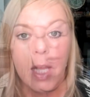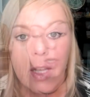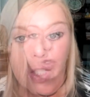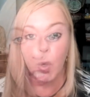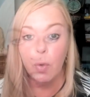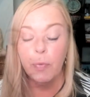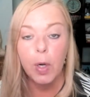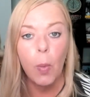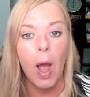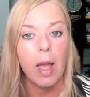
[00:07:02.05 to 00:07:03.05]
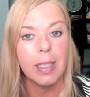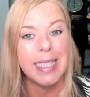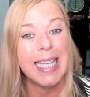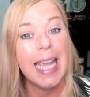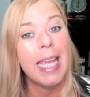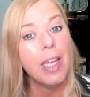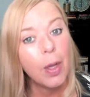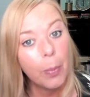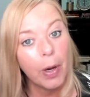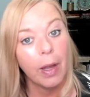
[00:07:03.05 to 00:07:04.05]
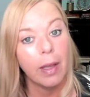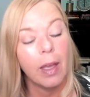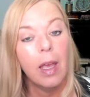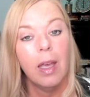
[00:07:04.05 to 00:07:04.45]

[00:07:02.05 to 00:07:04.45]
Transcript: Go for a walk, take a break.